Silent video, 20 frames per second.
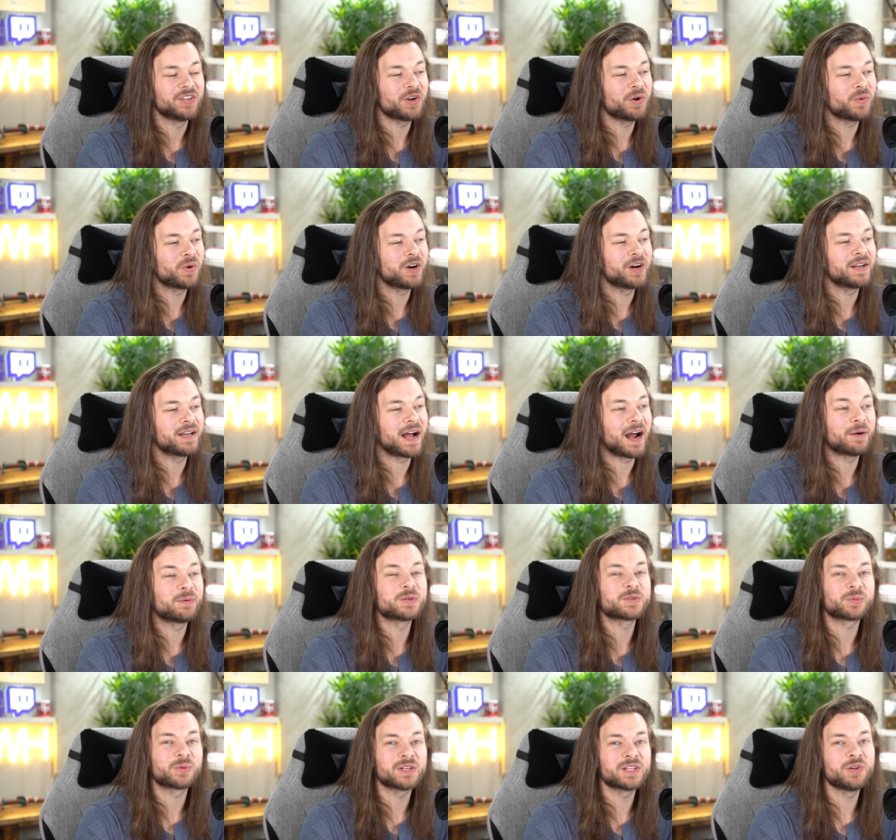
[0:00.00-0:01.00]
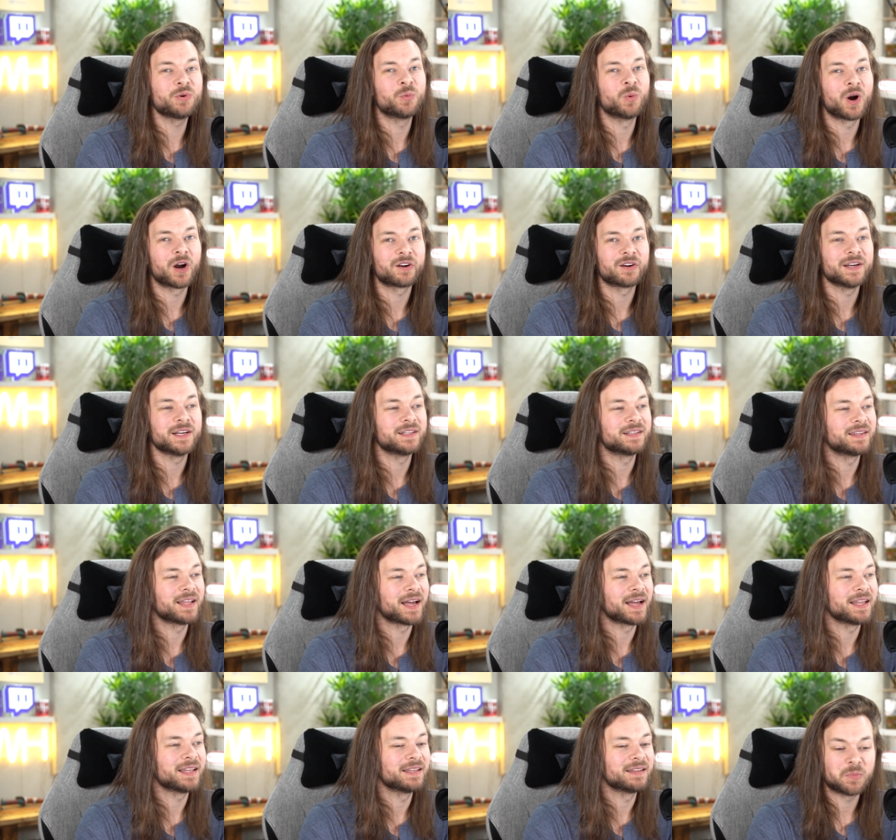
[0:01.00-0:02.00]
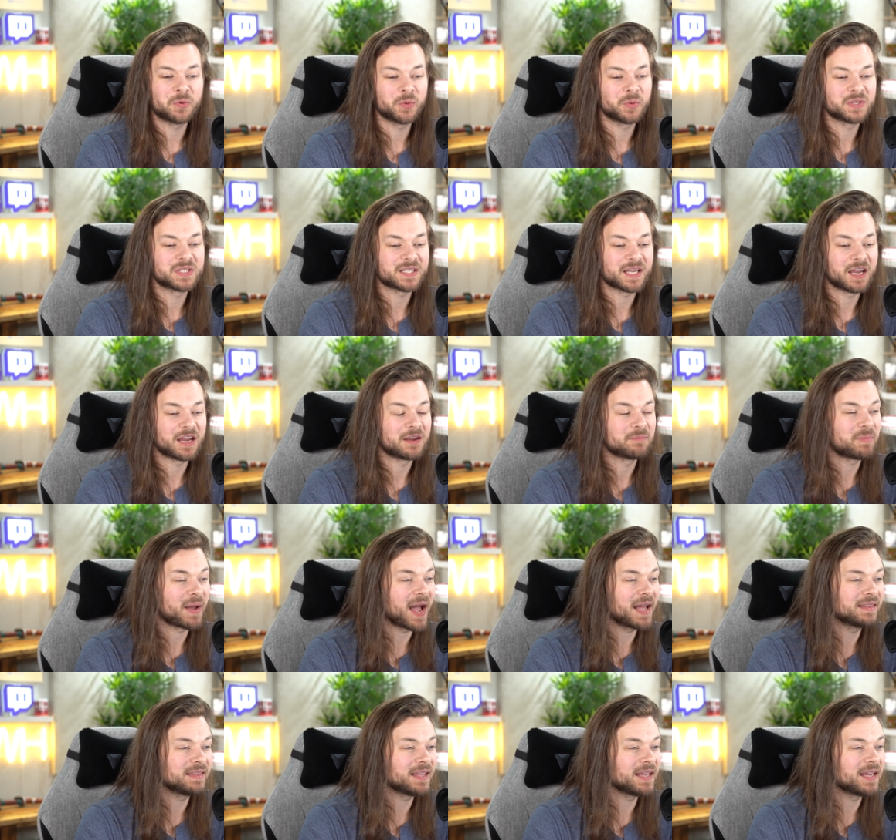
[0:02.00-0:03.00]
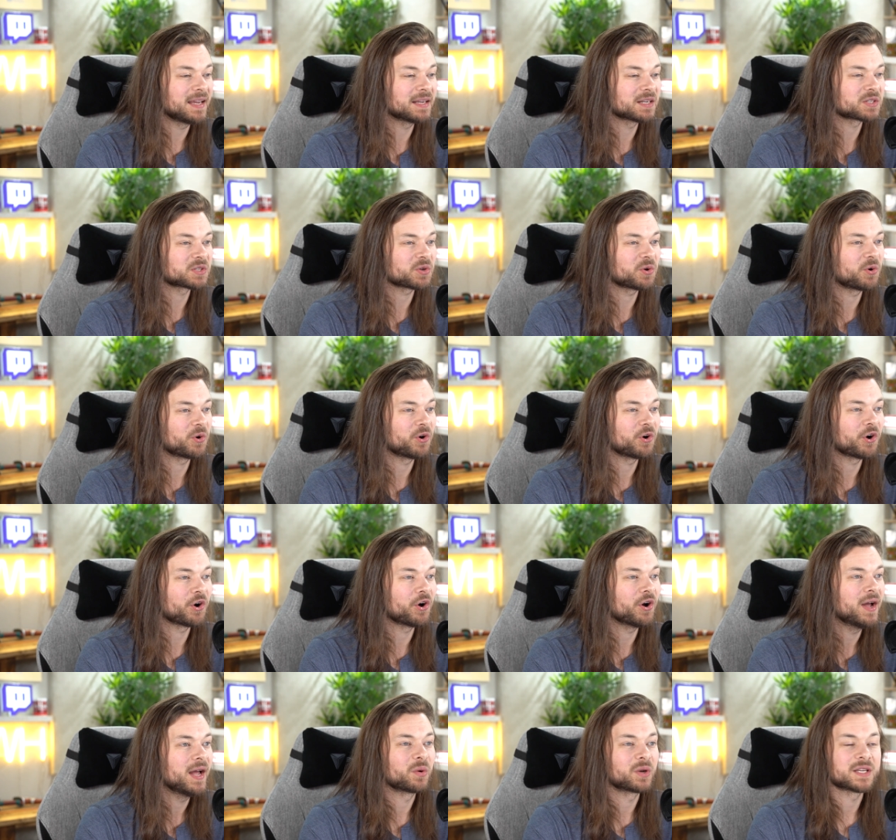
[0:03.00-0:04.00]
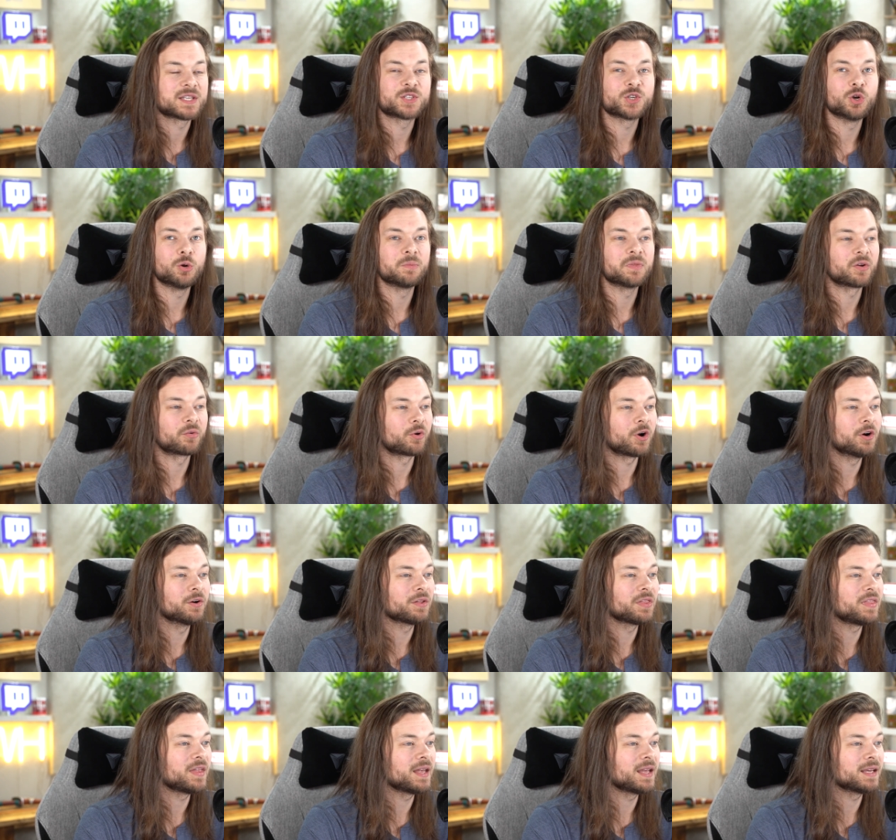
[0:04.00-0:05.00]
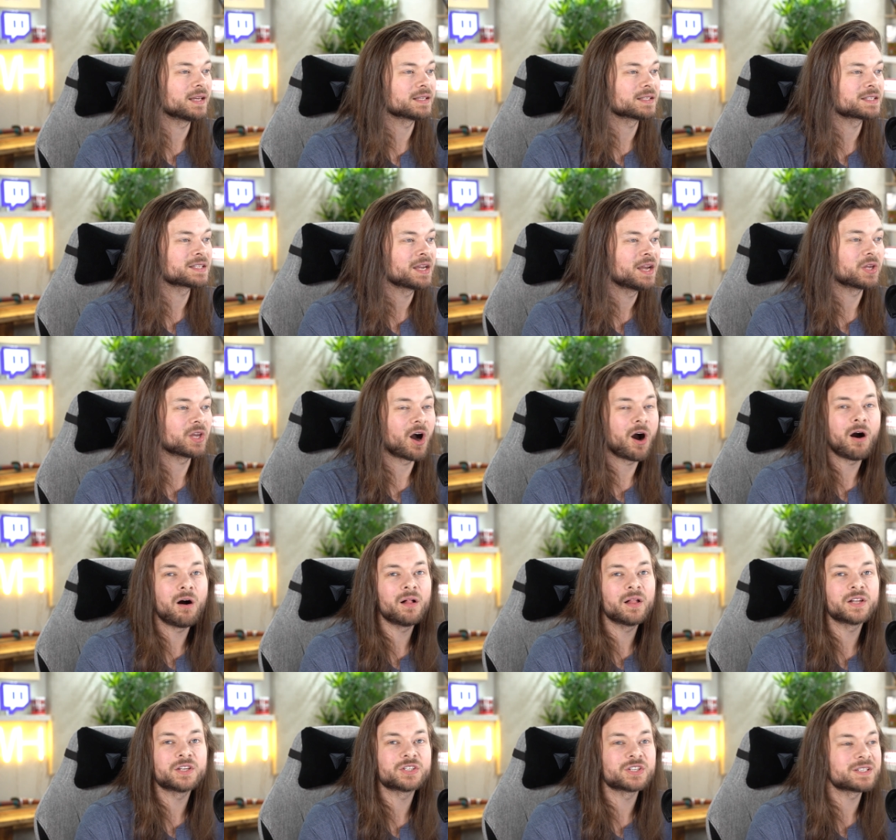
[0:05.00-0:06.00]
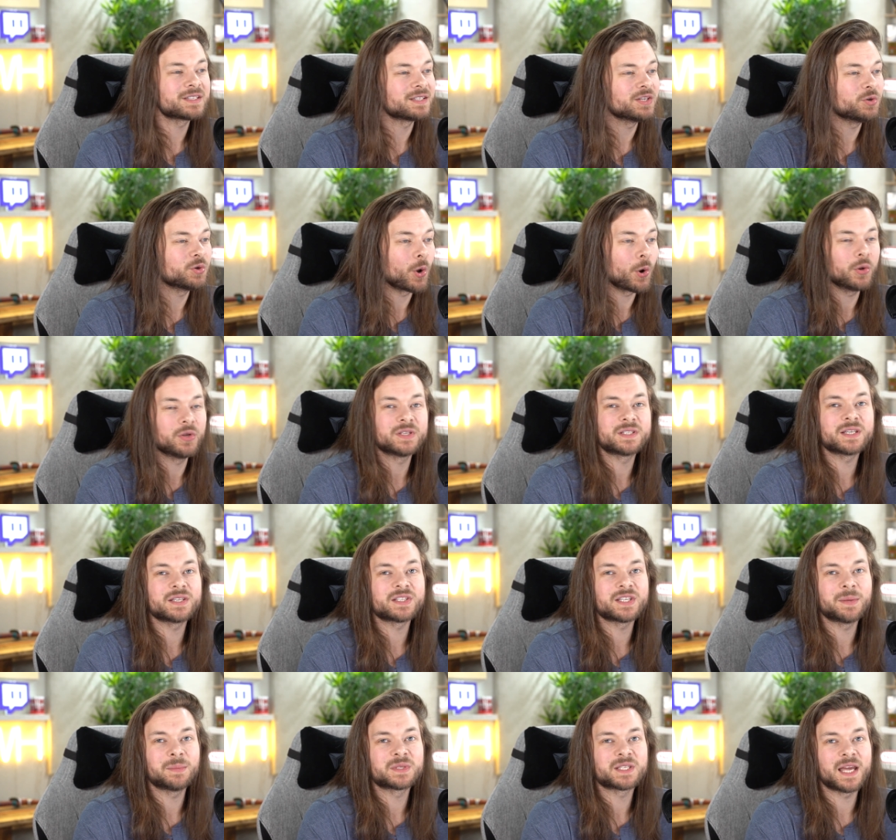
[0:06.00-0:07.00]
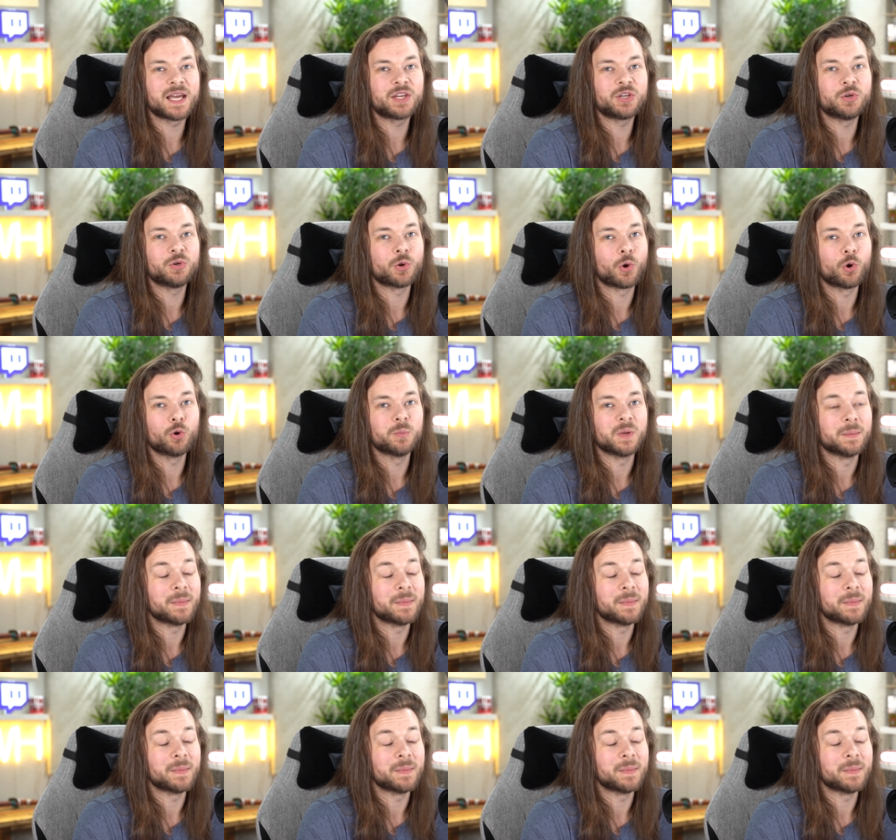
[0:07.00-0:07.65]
You know what? I was really worried that people would say bad things or they would assume the wrong things. But y'all are just, you know, it just seems like you know